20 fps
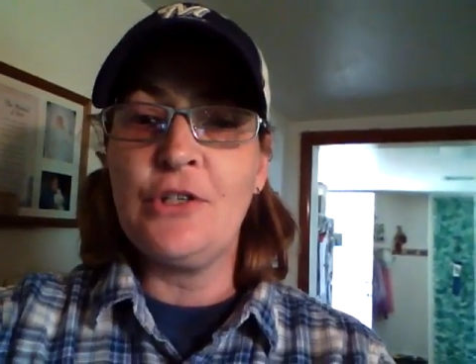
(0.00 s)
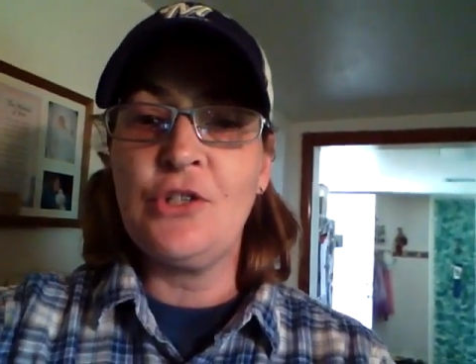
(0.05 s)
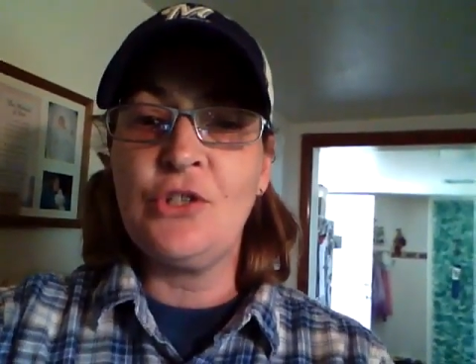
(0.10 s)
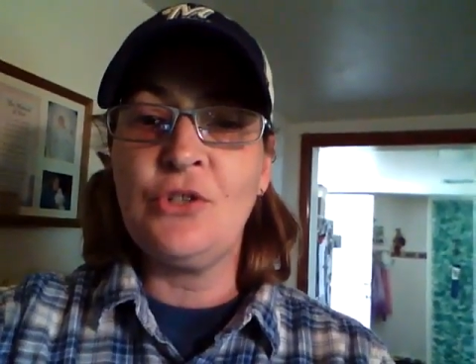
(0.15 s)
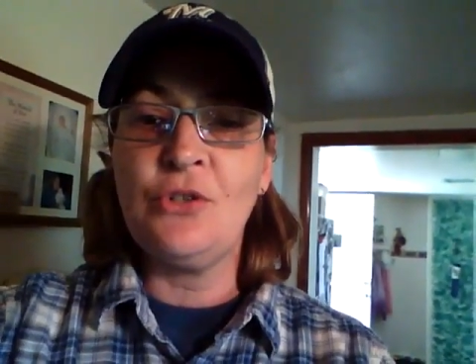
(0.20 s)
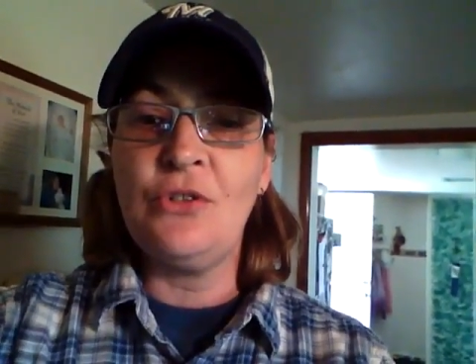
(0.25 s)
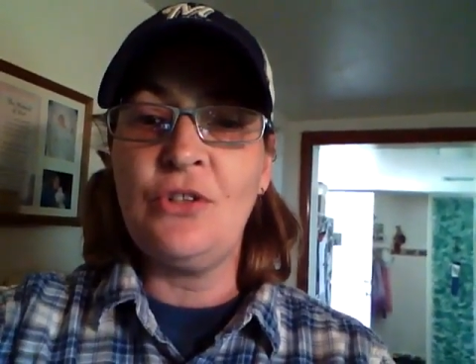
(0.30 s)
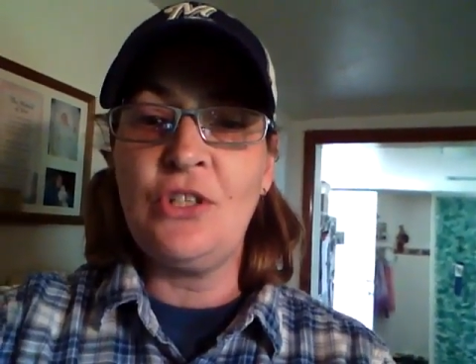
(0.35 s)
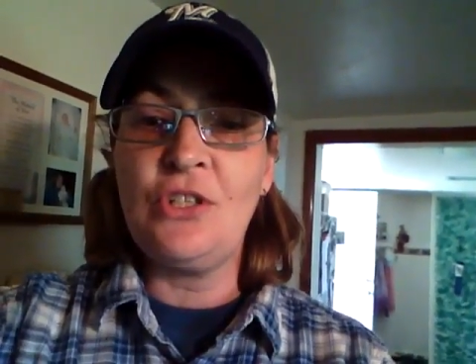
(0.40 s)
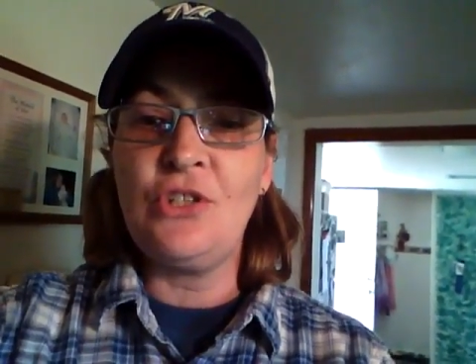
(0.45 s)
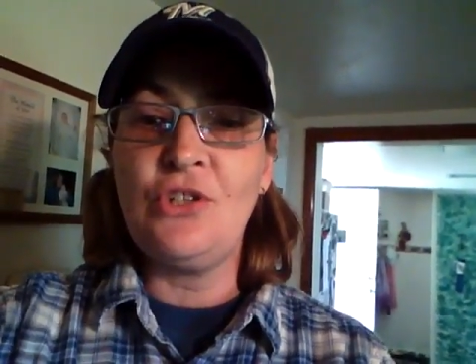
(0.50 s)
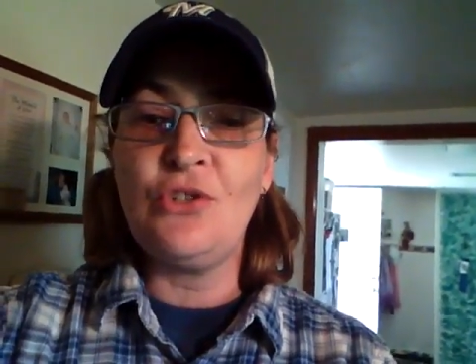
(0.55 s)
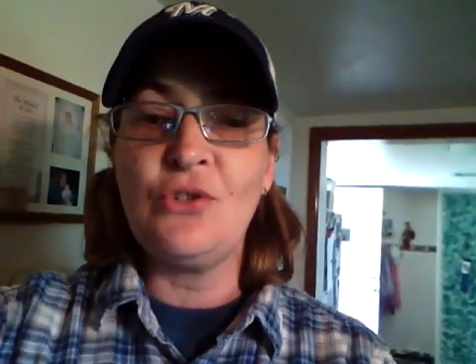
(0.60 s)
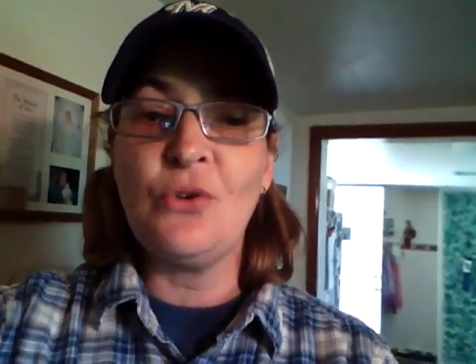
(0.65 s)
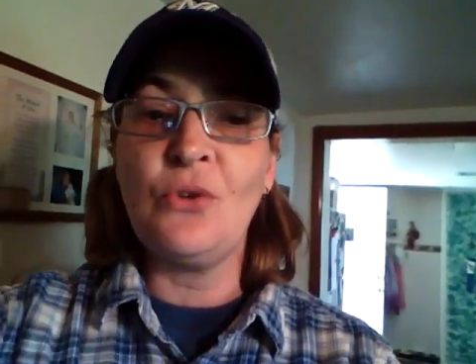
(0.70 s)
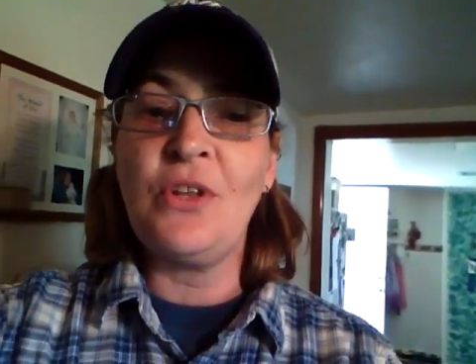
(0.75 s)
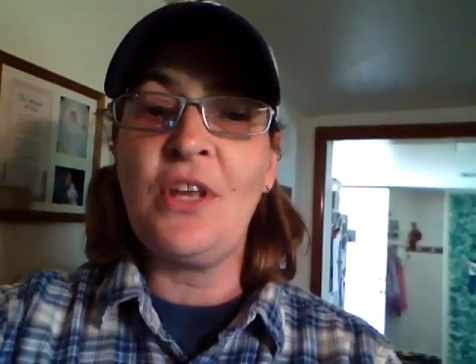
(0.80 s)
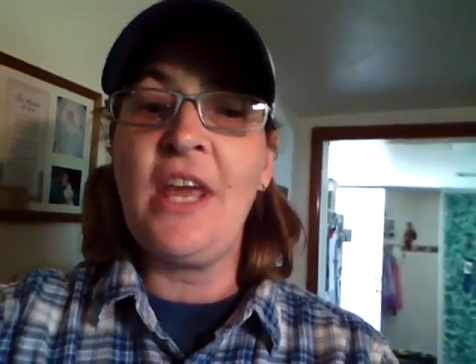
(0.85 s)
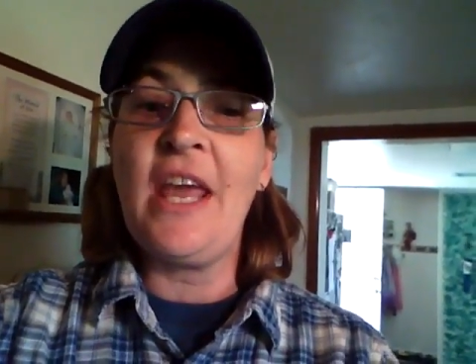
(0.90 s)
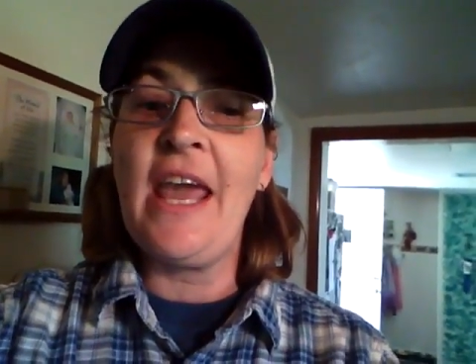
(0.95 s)
so this has
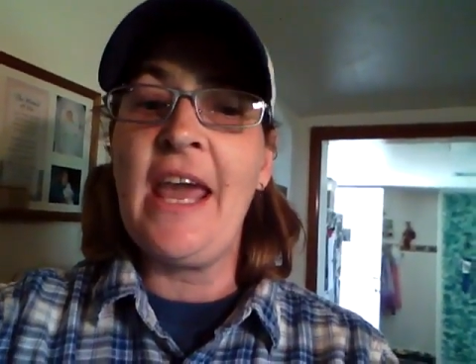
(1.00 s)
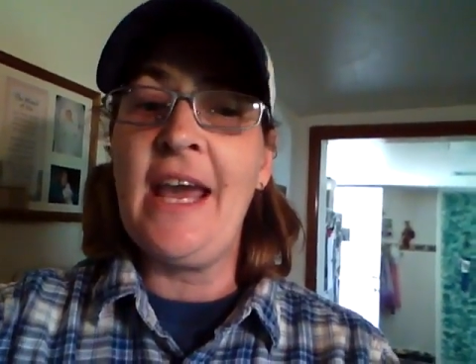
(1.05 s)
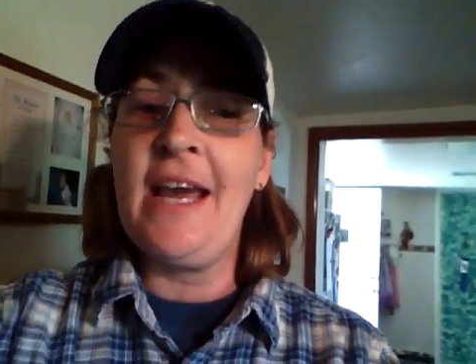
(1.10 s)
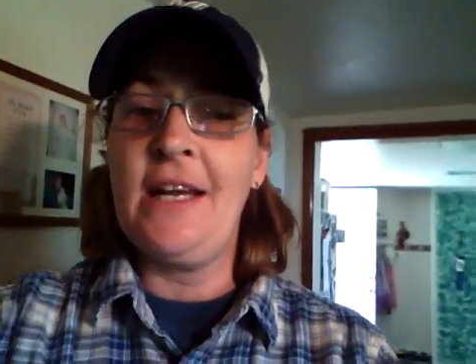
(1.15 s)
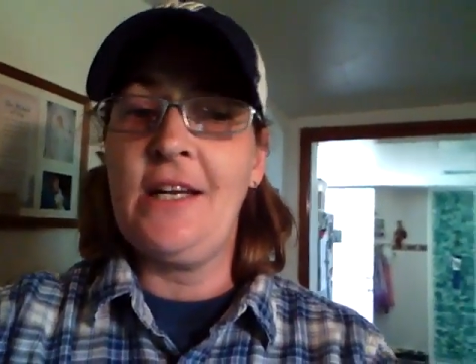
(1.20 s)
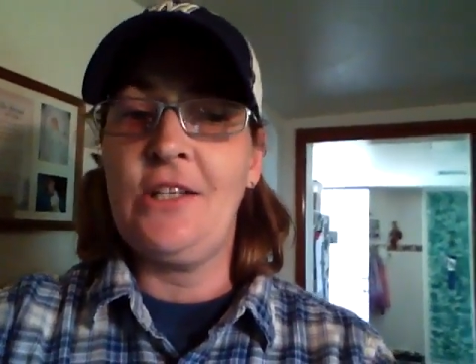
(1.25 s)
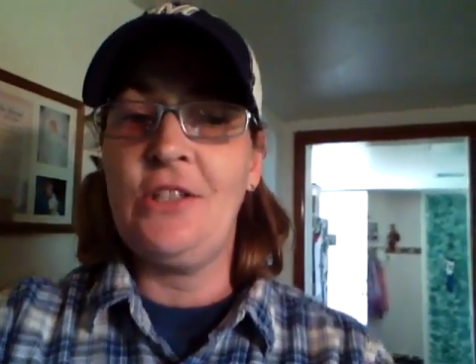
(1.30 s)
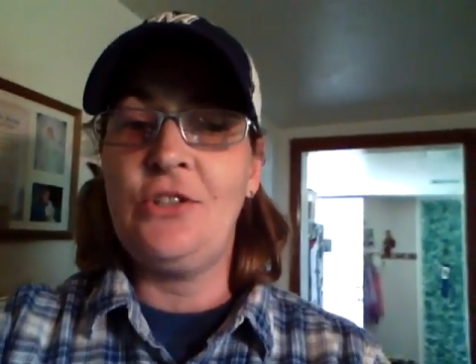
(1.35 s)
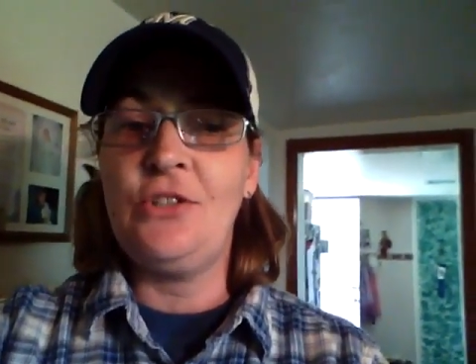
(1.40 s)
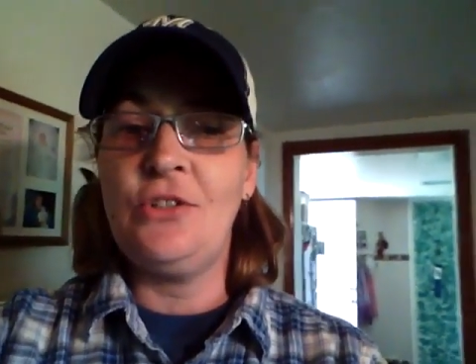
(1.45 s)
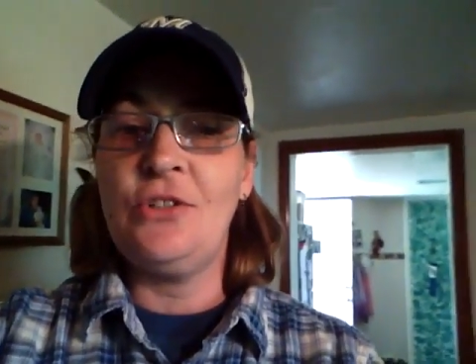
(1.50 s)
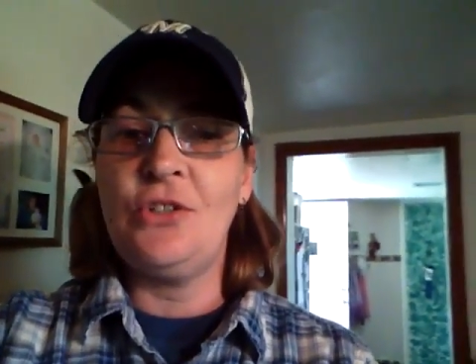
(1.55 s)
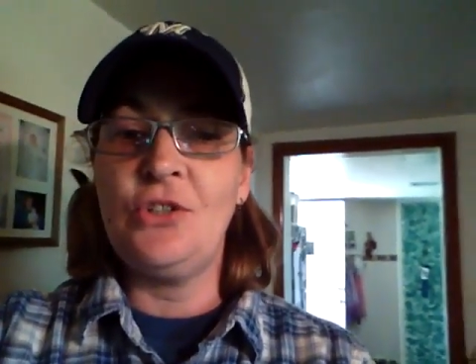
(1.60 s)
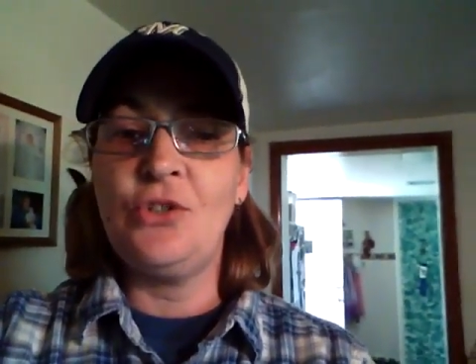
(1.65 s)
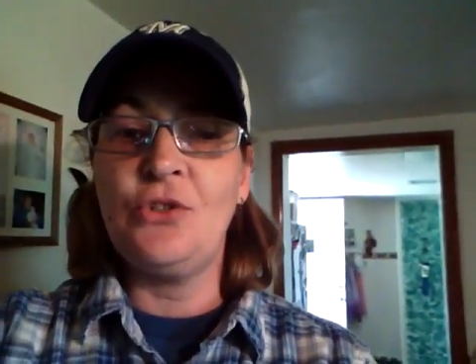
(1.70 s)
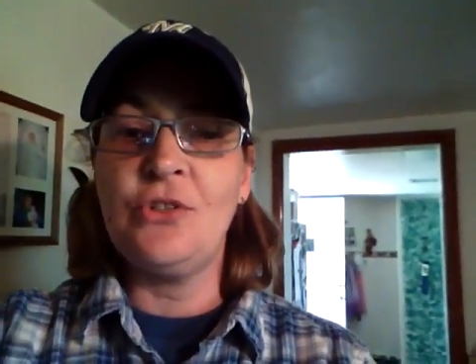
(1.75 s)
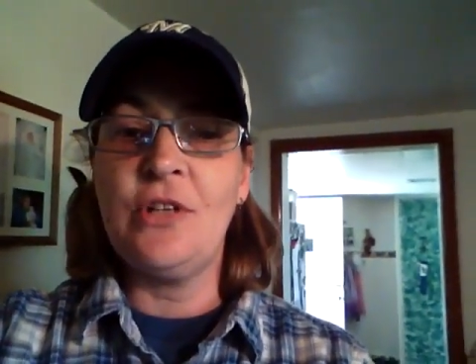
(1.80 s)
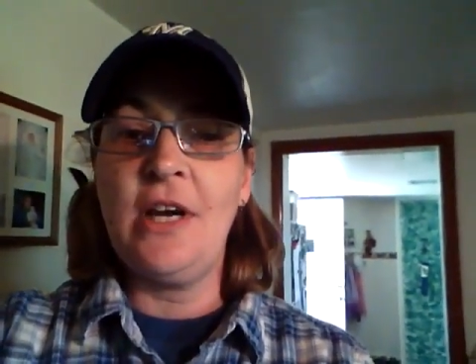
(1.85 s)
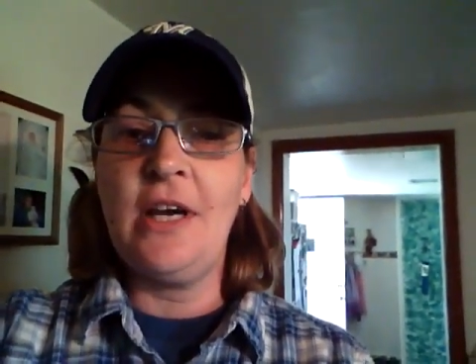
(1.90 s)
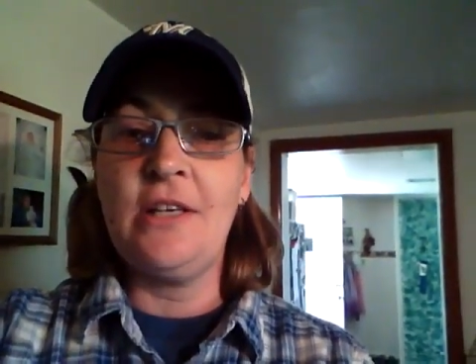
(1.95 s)
only added to the
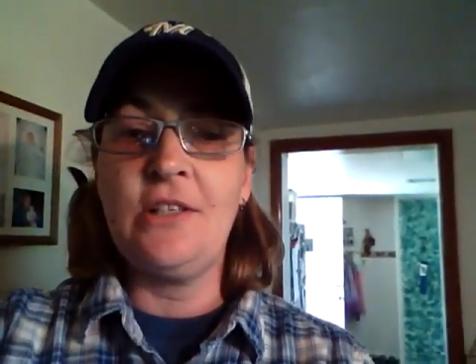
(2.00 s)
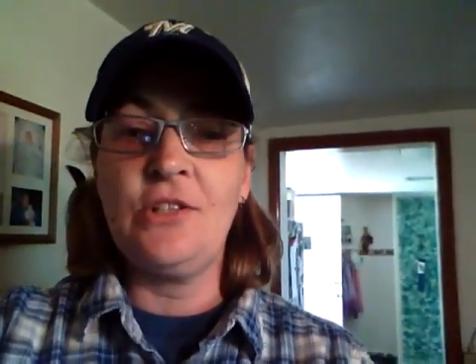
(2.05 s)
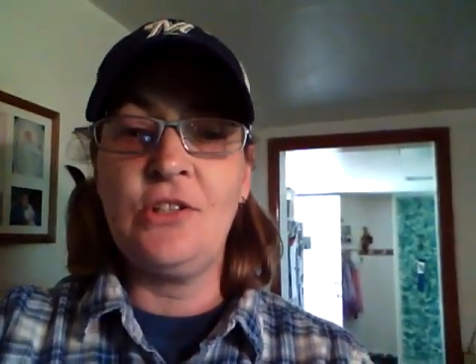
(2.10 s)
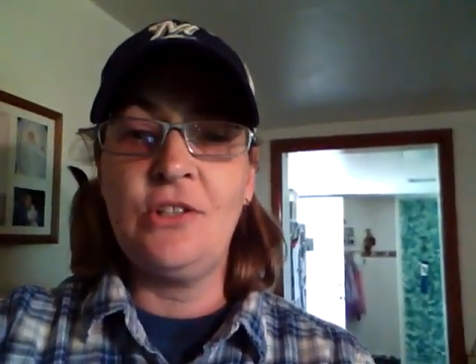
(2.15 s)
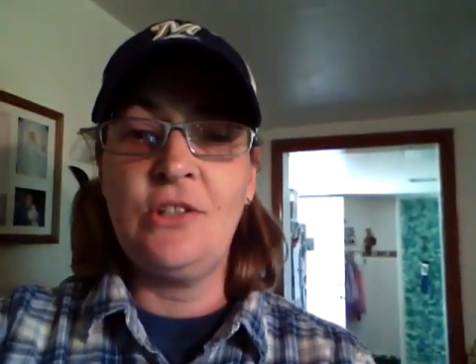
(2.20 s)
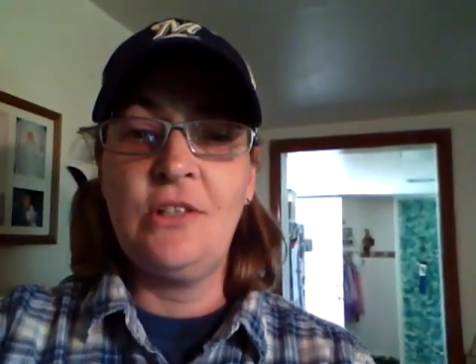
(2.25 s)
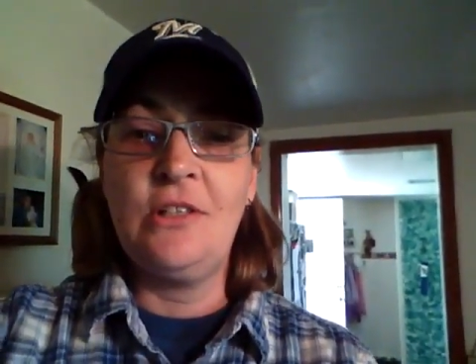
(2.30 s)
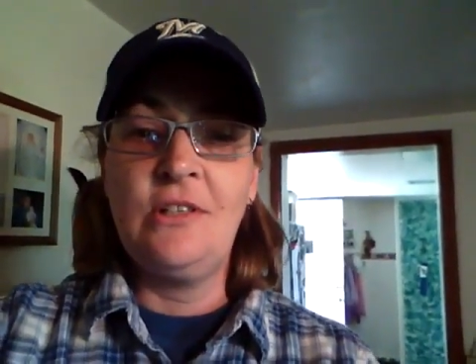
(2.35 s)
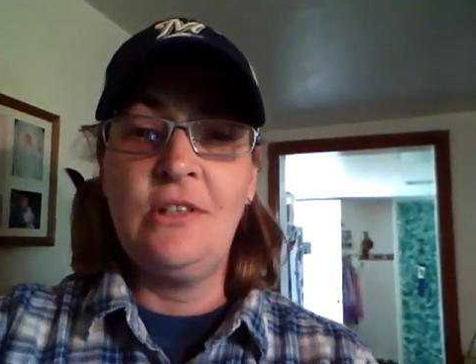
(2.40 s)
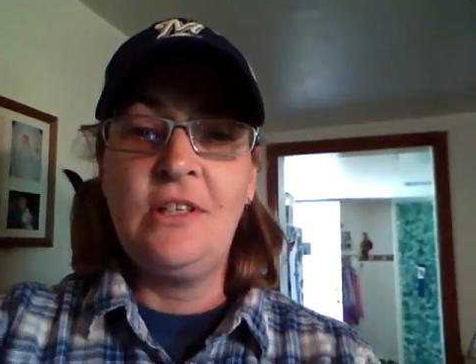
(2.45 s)
stress.